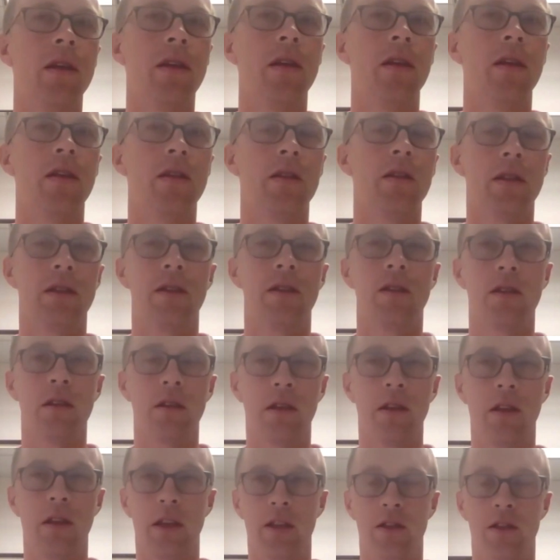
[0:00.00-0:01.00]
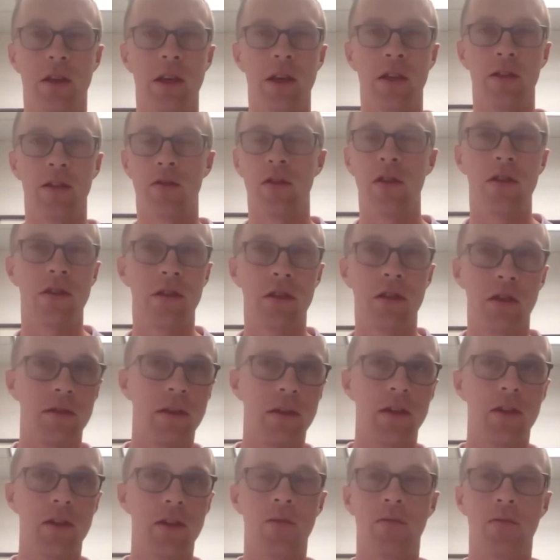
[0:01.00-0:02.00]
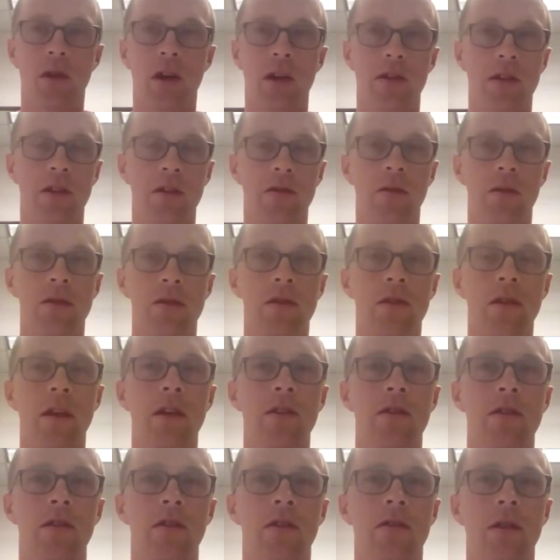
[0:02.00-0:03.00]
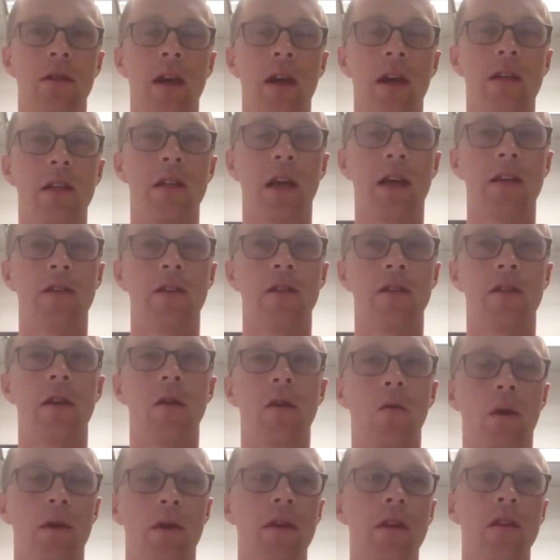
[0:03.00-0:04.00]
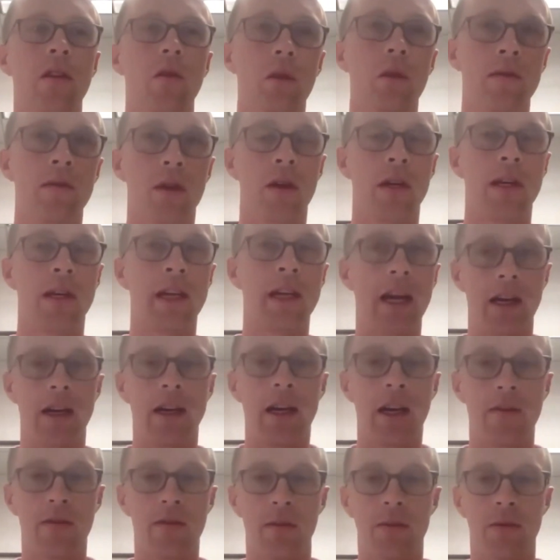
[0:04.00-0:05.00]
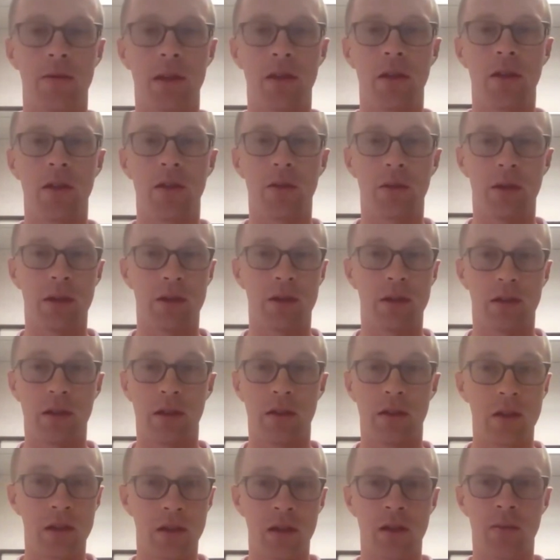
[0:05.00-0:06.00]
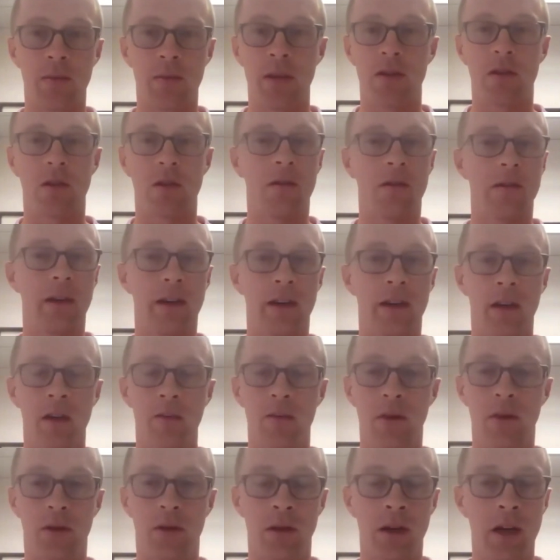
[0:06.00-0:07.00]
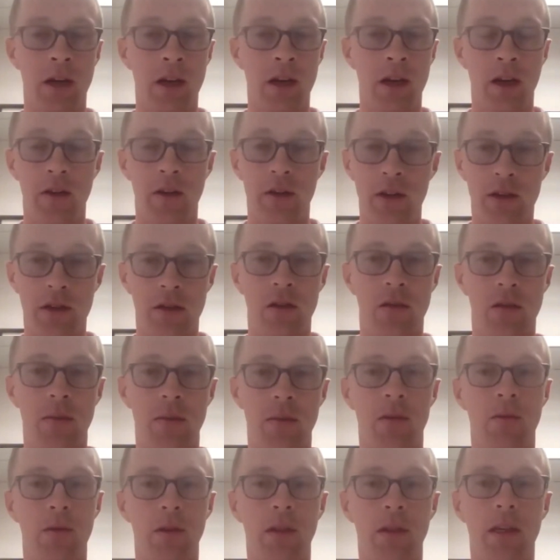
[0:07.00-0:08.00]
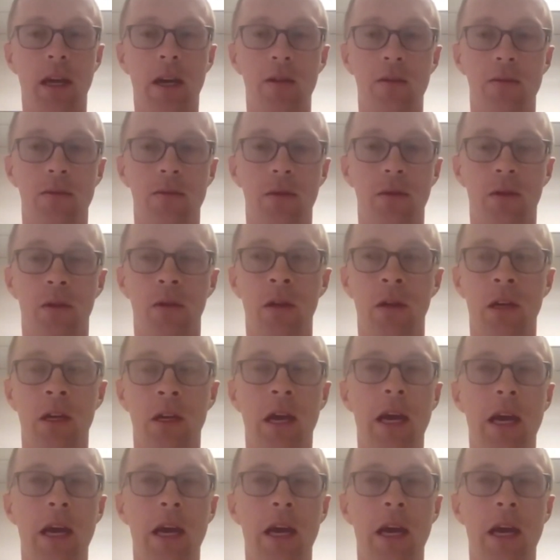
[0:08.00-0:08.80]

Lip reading: think that necessarily it's this intervention project or it's a strategy. I just think one thing that we've heard again and again from signatories that said this has been so valuable, this has been really helpful,